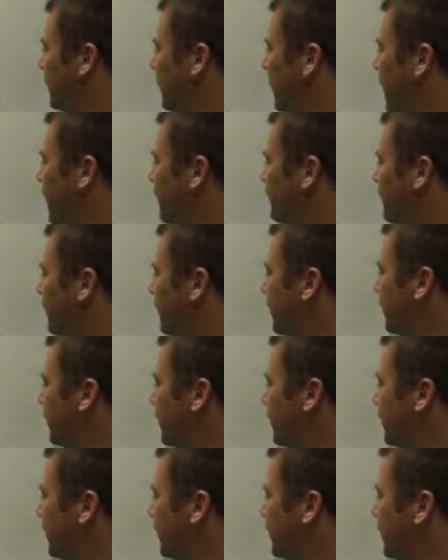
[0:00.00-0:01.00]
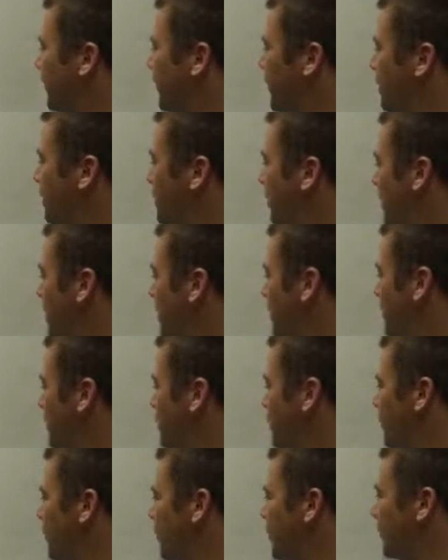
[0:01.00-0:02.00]
in Africa, are up around
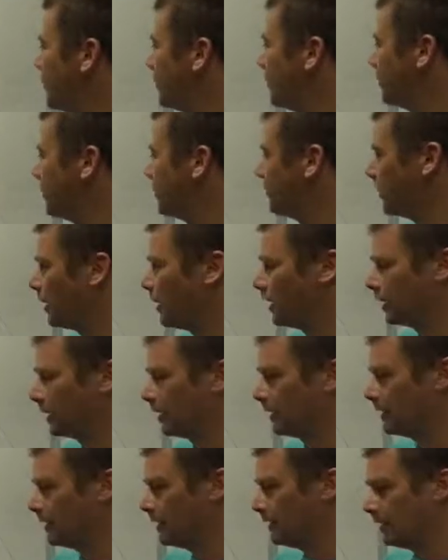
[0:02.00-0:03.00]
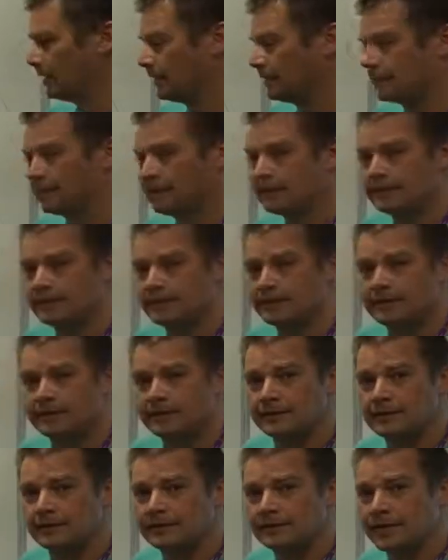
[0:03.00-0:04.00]
the 30-degree mark.
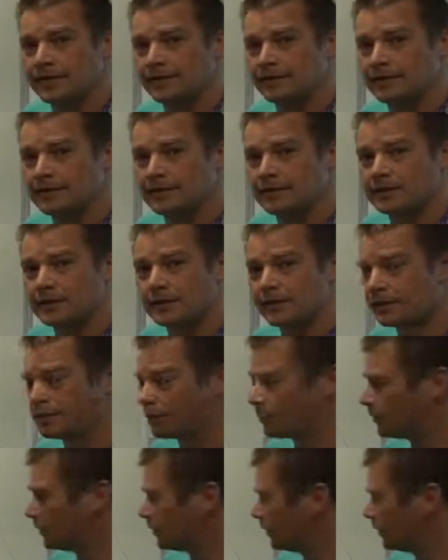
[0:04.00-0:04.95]
Down this side of the